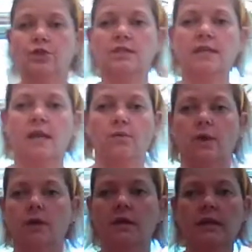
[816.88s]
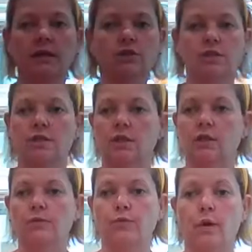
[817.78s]
just take really just
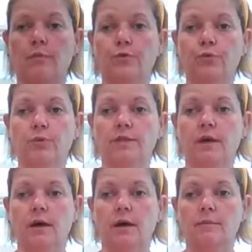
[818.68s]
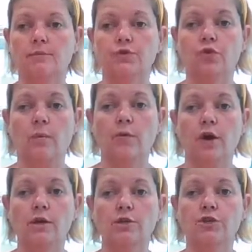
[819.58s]
a rub through with the scrub
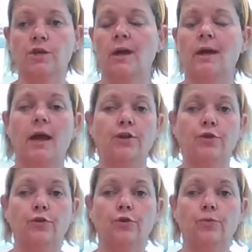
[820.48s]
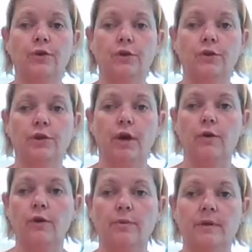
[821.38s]
brush, and you'll be good to go.
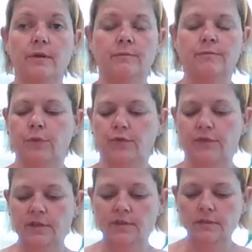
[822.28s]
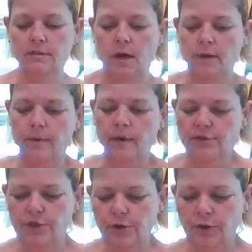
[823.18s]
It'll be perfect as
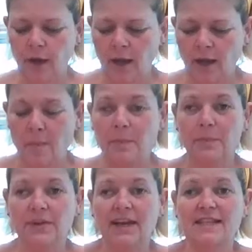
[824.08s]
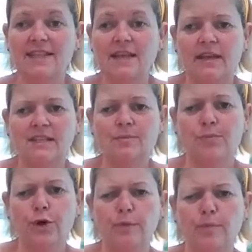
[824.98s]
new. But like I said, that's a
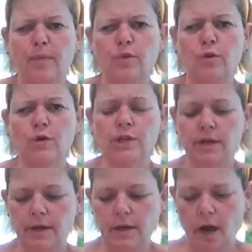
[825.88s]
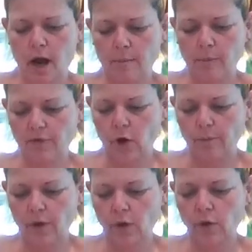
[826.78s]
pretty big portion of
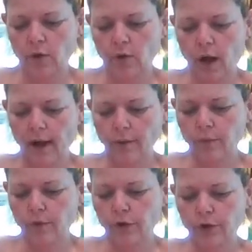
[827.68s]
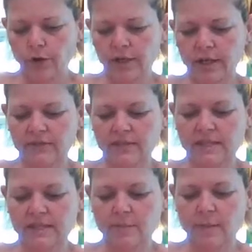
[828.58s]
oatmeal. I could even
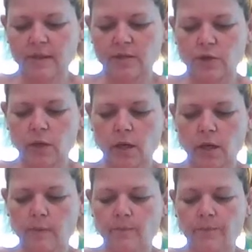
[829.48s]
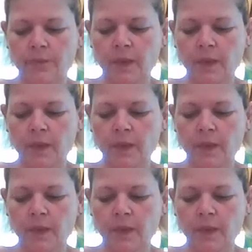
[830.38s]
see maybe doing